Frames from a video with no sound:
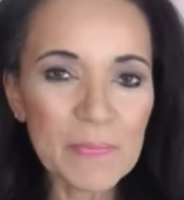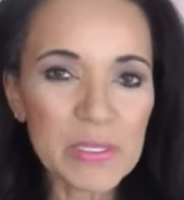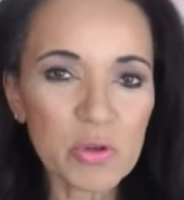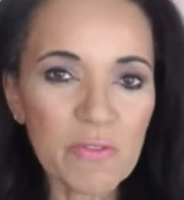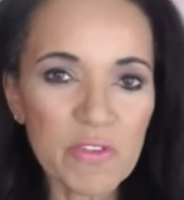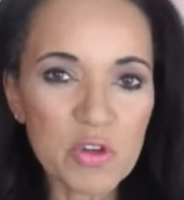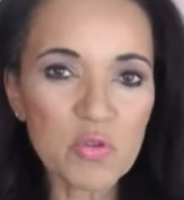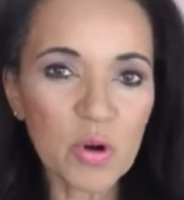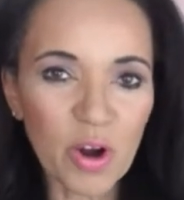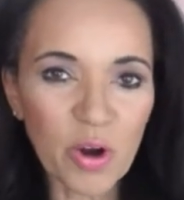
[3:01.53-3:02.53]
So if
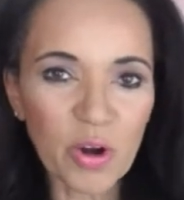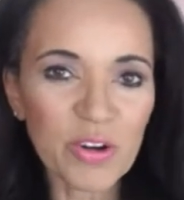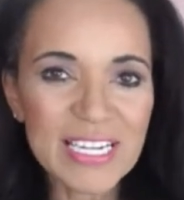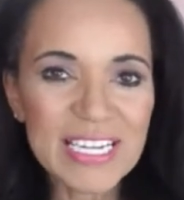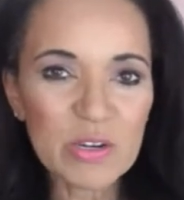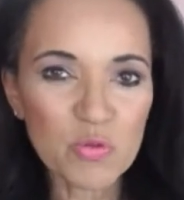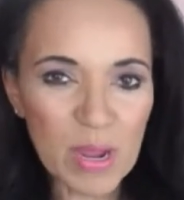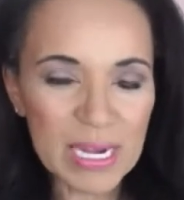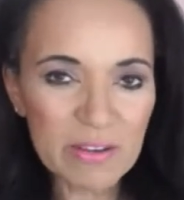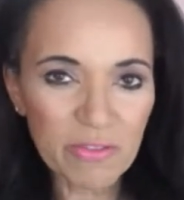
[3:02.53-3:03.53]
you are
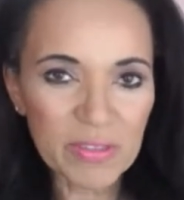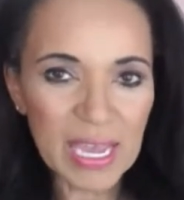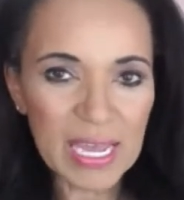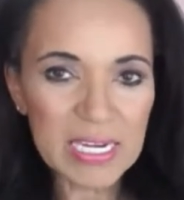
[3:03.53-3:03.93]
ready for that,